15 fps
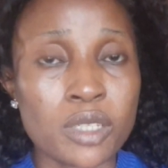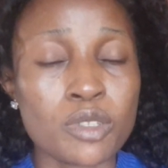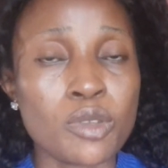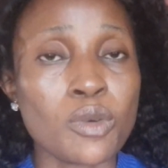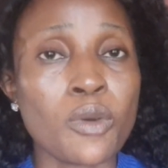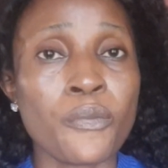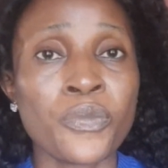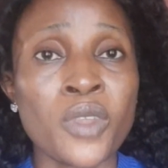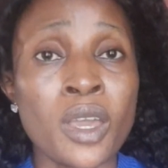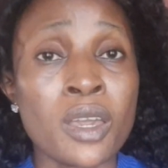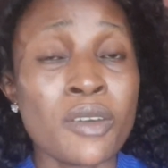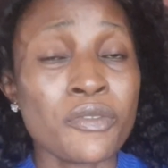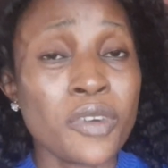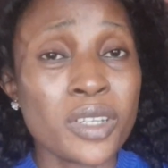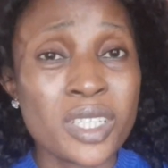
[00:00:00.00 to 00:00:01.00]
So
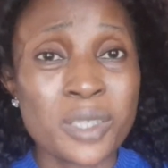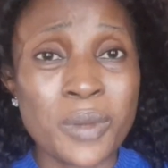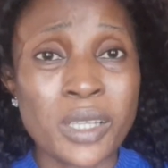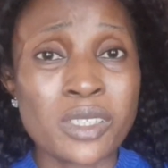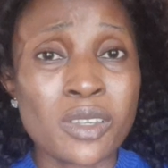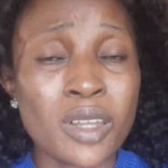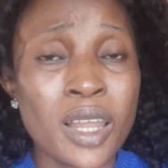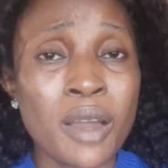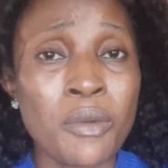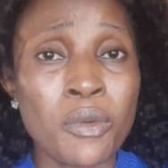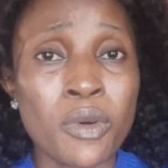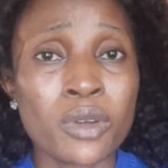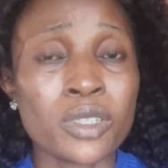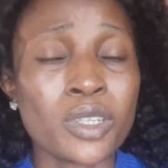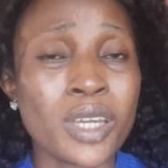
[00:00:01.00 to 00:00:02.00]
for this particular
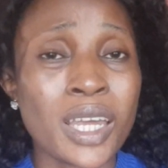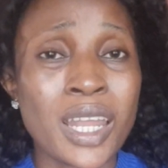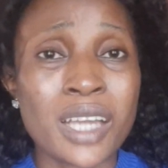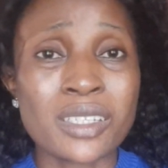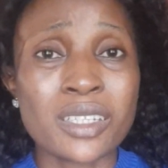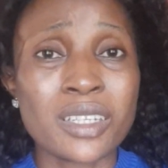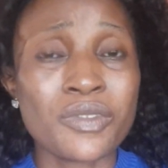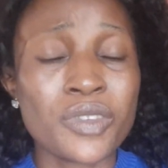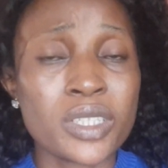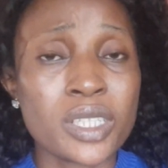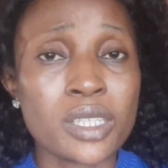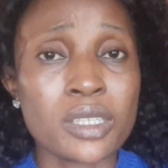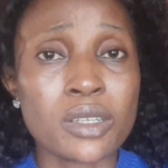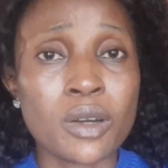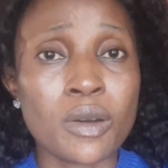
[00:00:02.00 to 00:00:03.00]
one, you can actually
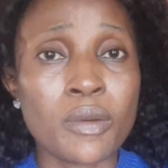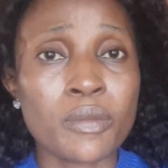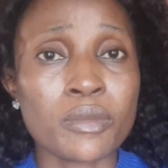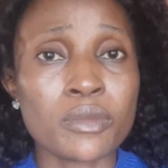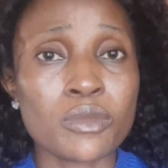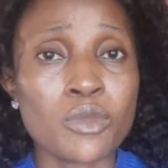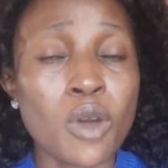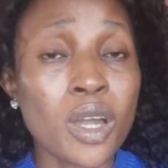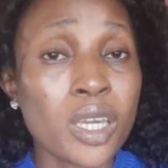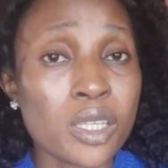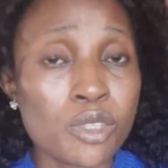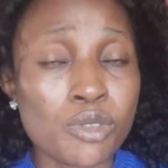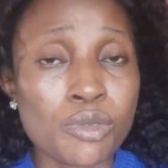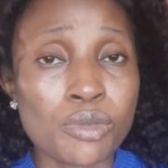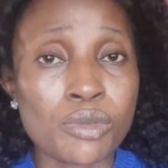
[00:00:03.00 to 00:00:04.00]
visit, walk
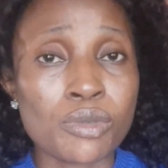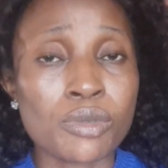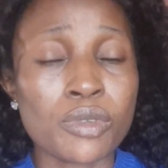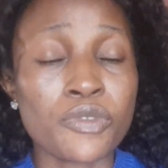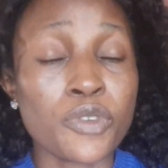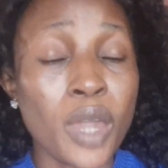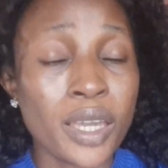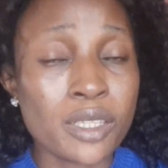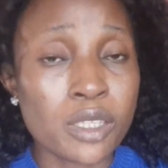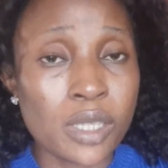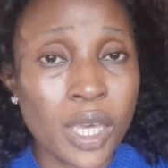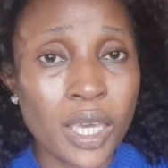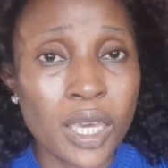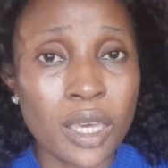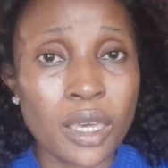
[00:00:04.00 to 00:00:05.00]
into, if you are in
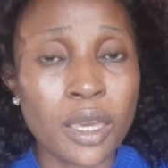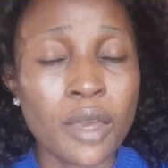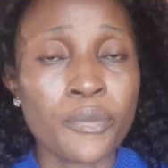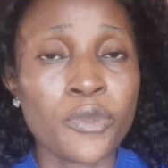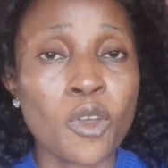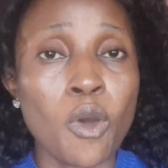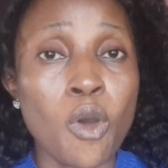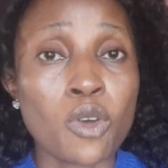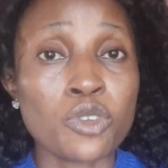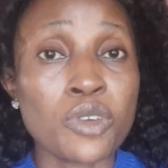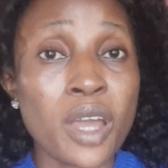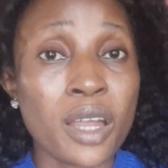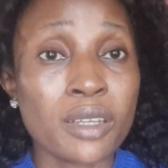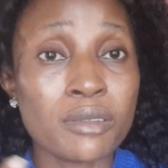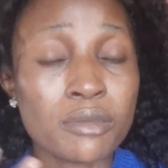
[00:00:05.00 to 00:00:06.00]
Turkey or you
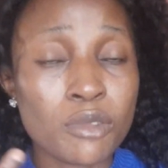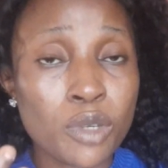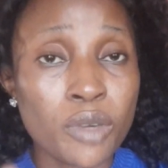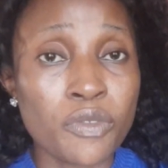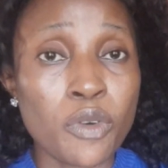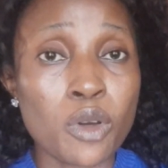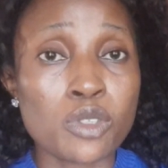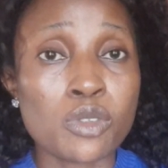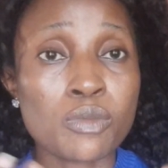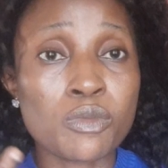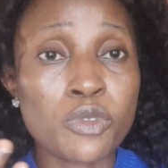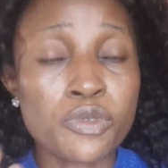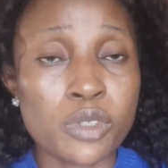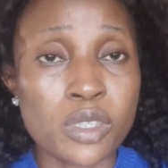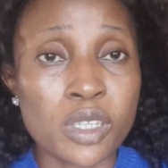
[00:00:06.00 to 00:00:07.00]
are looking forward to
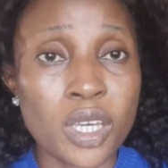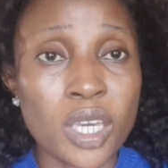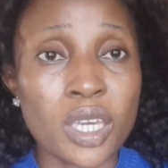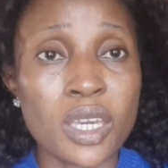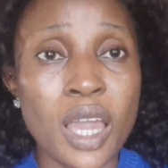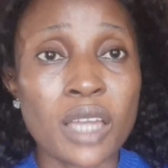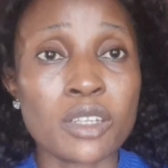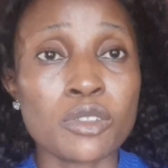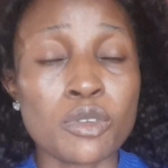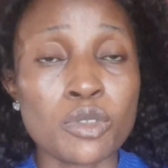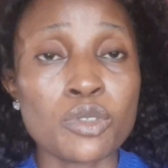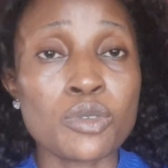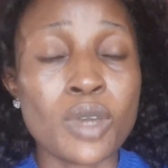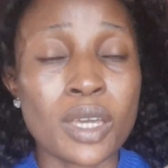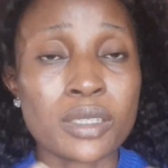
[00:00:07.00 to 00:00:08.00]
move to Turkey,
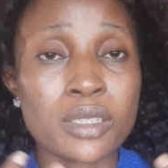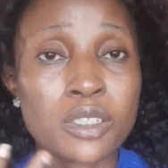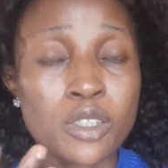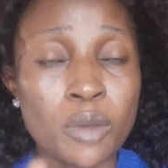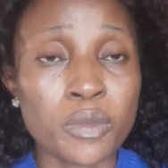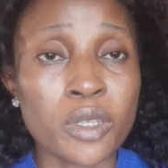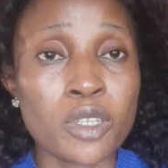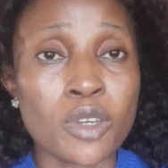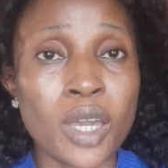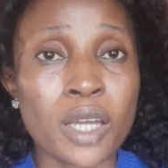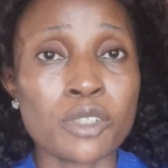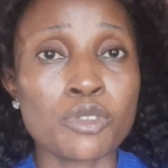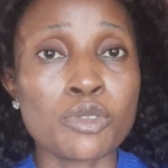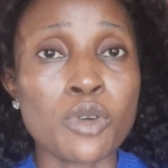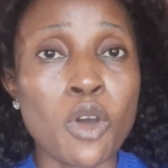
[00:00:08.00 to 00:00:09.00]
and it's something you
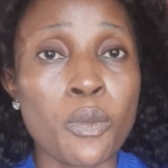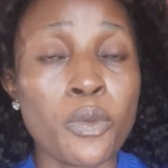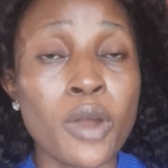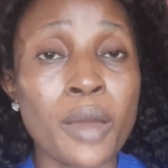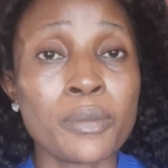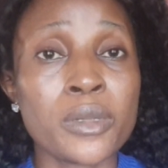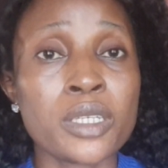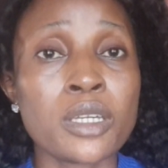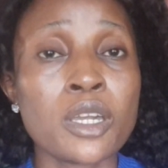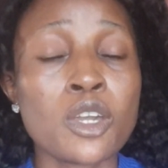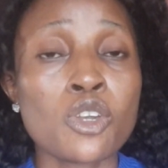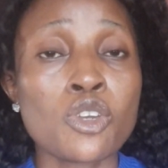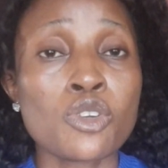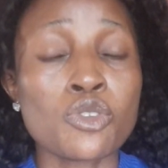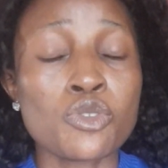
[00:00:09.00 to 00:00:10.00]
can do, or probably
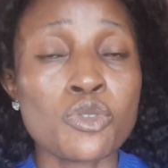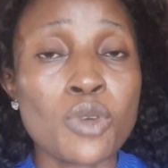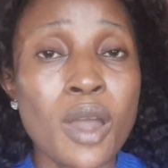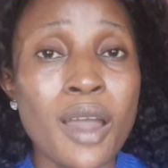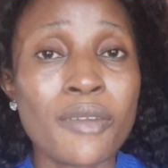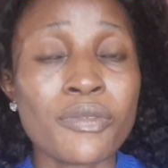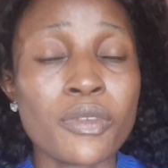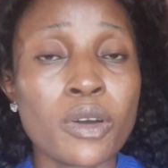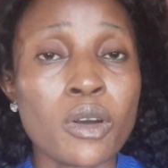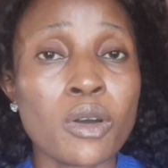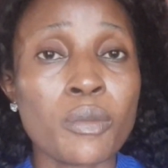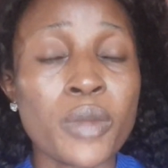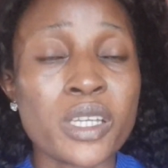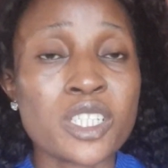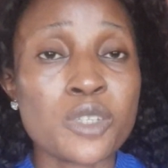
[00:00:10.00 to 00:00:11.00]
you have
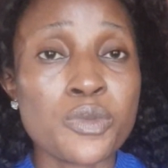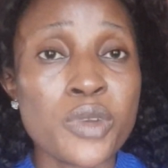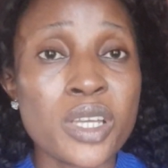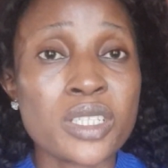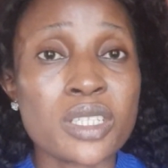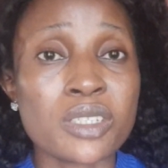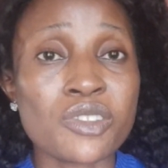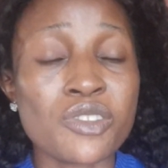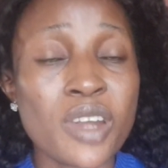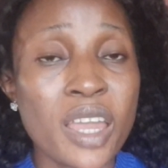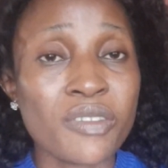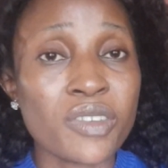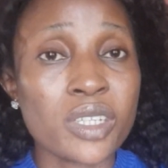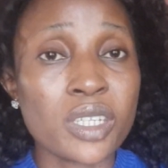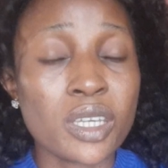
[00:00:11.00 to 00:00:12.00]
experience in
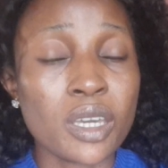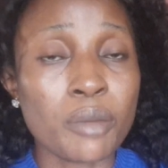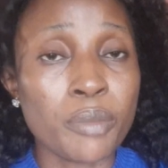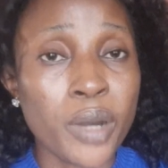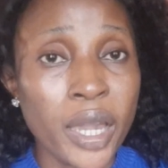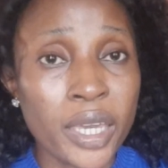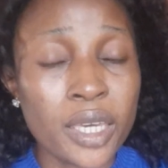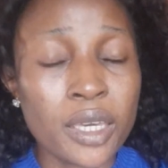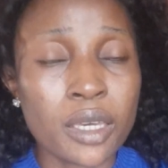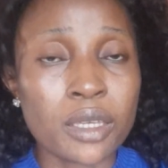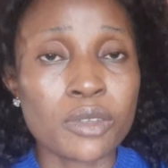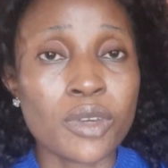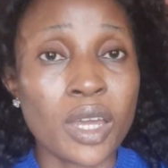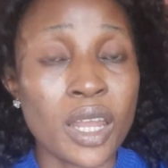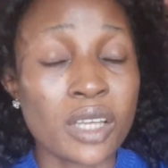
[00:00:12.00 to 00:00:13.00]
driving a bike.
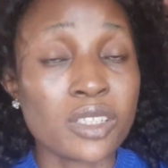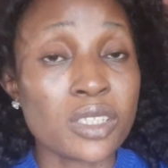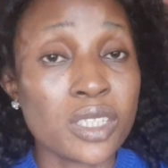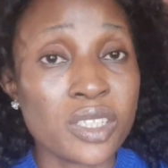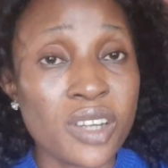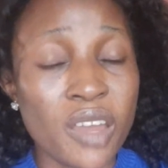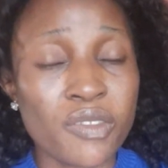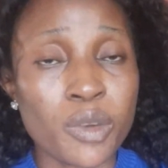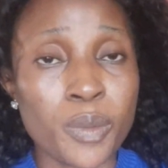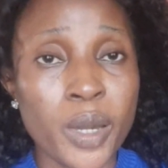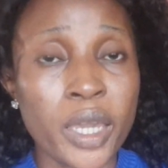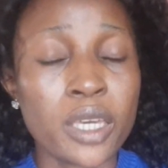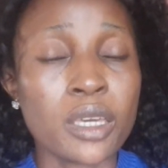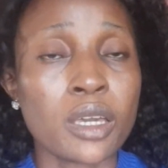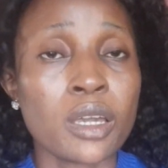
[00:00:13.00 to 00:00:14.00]
You can actually drive a
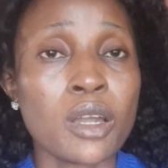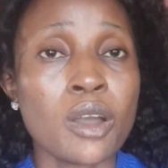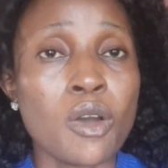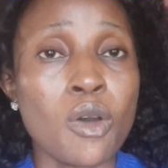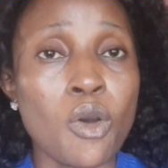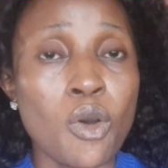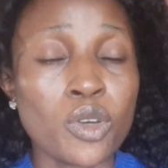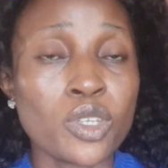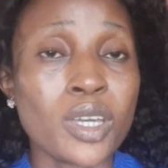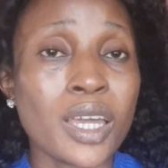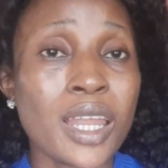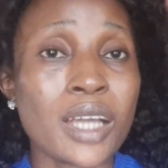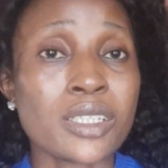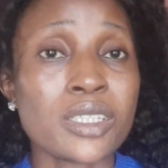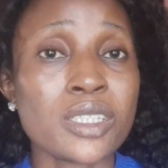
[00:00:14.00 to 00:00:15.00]
bike, or you
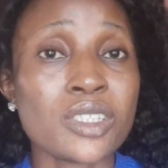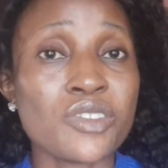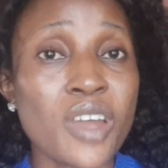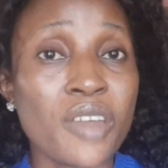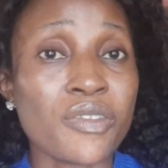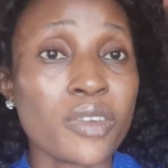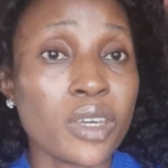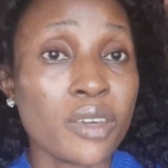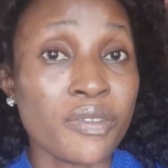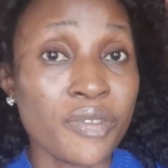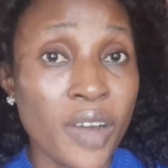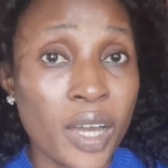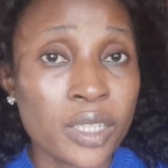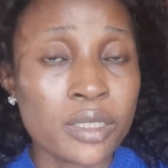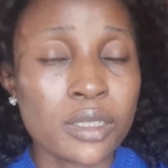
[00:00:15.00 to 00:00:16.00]
can actually drive a
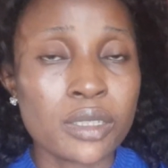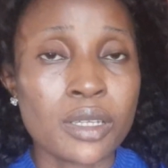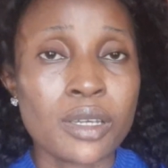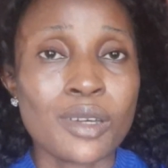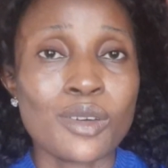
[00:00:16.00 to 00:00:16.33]
van.